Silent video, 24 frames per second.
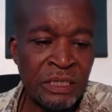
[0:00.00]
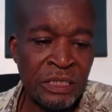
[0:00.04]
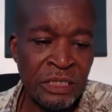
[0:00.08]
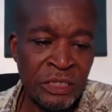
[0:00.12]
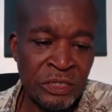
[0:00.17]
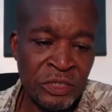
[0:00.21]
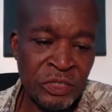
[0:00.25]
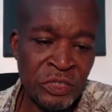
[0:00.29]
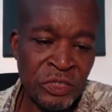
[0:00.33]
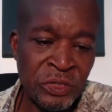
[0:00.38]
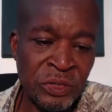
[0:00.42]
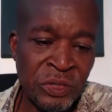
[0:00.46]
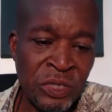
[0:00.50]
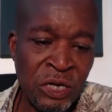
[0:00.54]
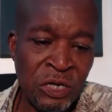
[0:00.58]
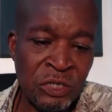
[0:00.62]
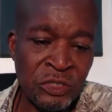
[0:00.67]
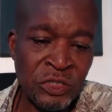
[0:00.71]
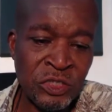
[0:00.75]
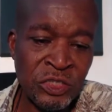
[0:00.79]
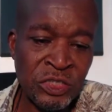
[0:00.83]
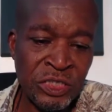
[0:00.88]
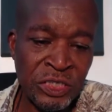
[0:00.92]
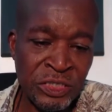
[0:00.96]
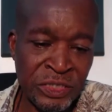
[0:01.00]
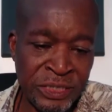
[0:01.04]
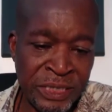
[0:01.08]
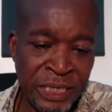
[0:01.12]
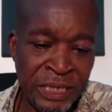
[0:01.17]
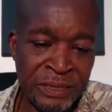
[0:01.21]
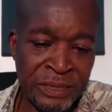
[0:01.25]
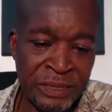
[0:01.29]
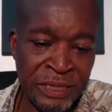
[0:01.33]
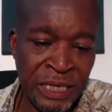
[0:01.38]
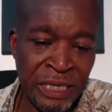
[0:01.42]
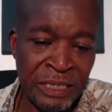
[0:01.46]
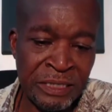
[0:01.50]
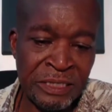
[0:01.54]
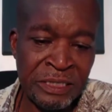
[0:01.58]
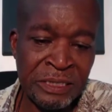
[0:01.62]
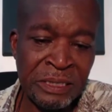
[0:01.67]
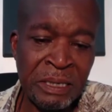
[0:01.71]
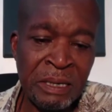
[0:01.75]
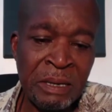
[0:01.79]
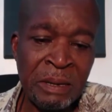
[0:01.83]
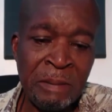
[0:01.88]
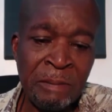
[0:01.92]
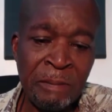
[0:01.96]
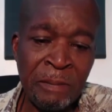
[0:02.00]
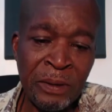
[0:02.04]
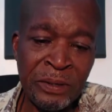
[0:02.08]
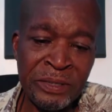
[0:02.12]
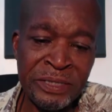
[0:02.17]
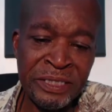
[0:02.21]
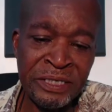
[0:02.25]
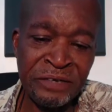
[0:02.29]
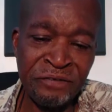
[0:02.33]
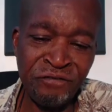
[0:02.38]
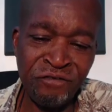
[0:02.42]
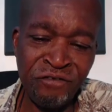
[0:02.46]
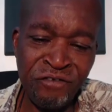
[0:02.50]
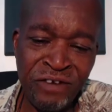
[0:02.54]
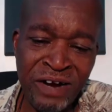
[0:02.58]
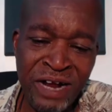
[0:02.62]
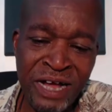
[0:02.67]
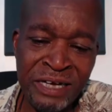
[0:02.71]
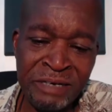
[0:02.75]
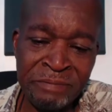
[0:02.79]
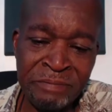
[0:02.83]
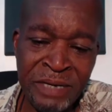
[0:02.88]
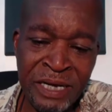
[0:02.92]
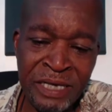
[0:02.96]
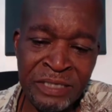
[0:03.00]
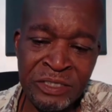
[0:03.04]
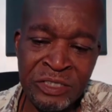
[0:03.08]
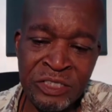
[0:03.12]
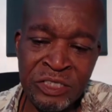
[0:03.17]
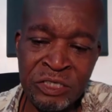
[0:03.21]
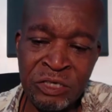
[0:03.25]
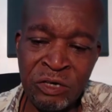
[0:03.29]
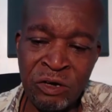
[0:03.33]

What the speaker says: it is not a sentence but a fragment